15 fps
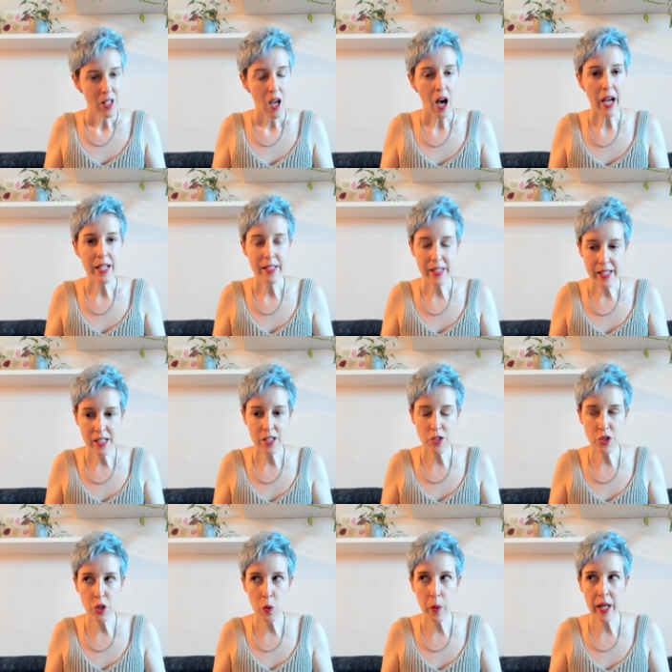I didn't
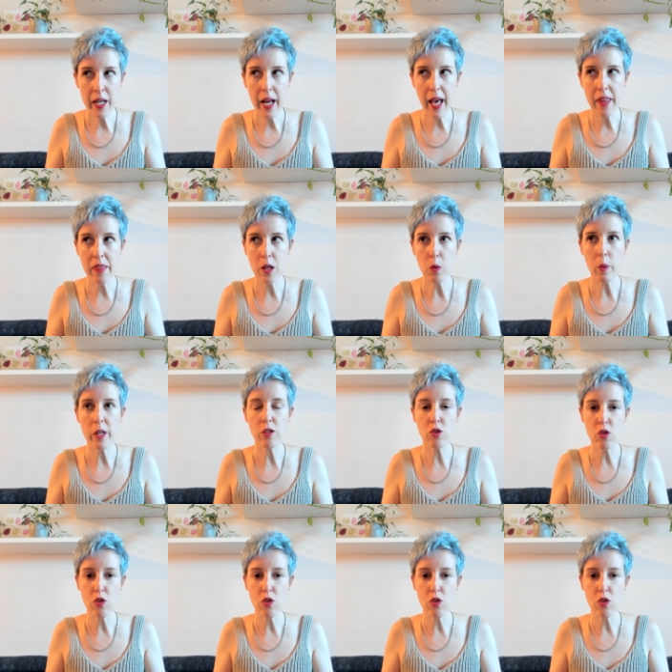do it, and there was